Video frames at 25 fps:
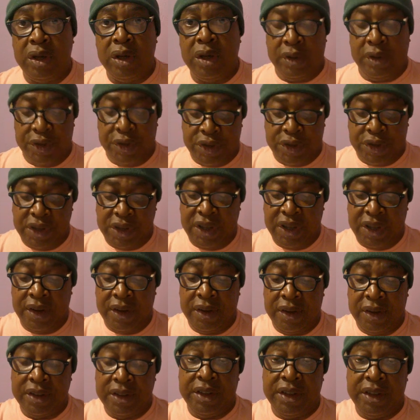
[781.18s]
You see,
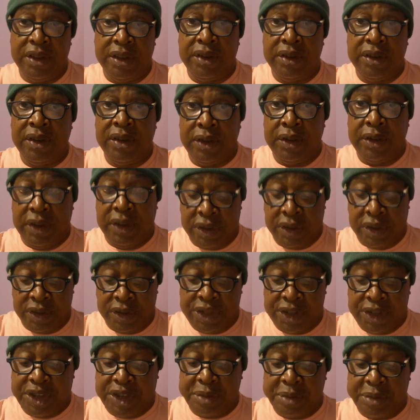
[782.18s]

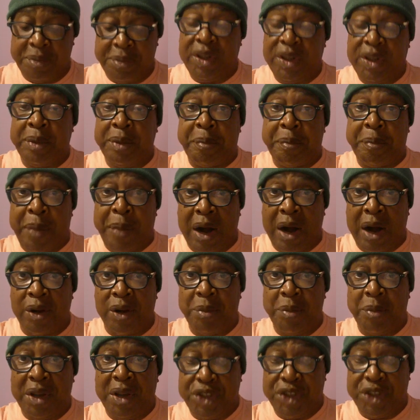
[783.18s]
this has been the
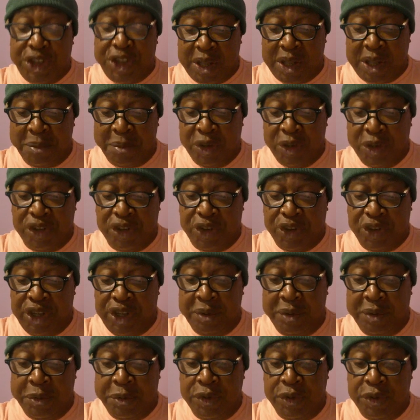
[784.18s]
paramount statement they'll
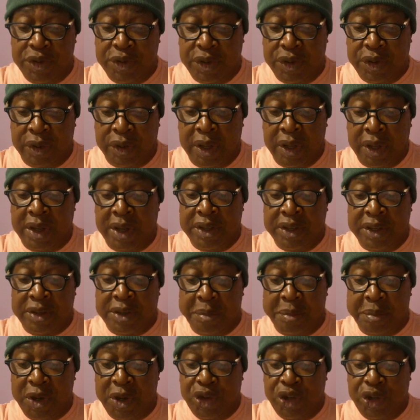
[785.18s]
keep using to
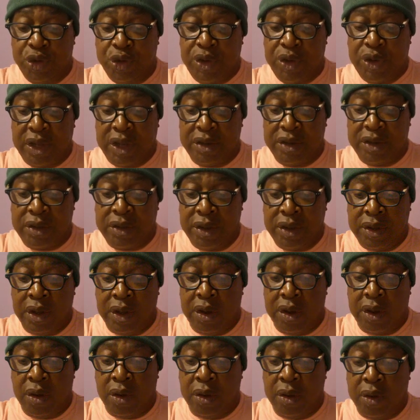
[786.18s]
make sure that
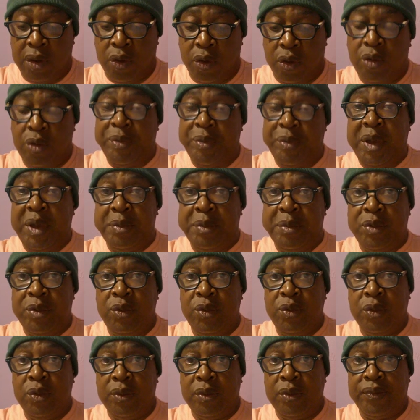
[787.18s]
all
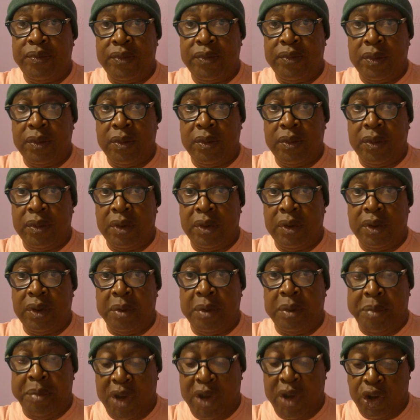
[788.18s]
people
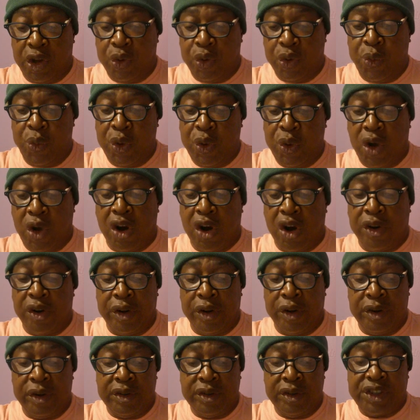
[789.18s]
behind the wheel are
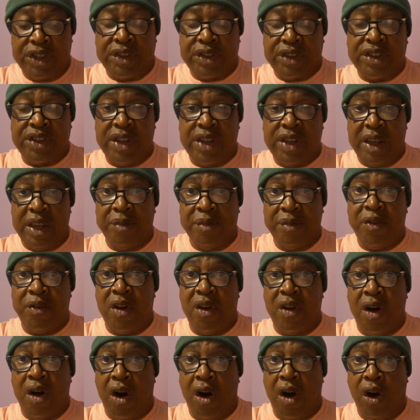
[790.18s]
safe
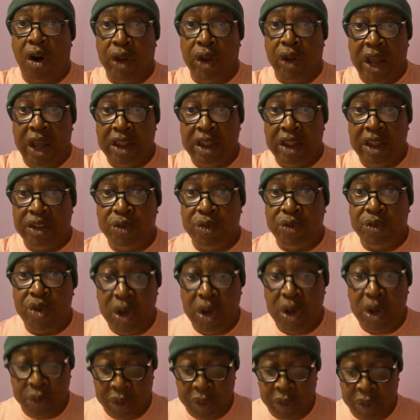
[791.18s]
on the
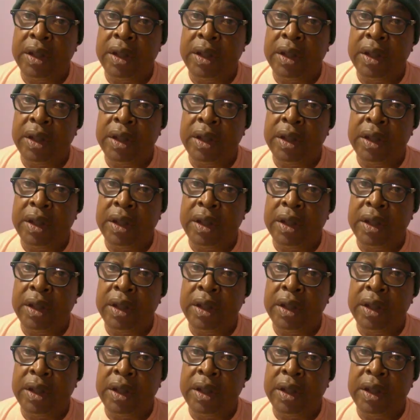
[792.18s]
road.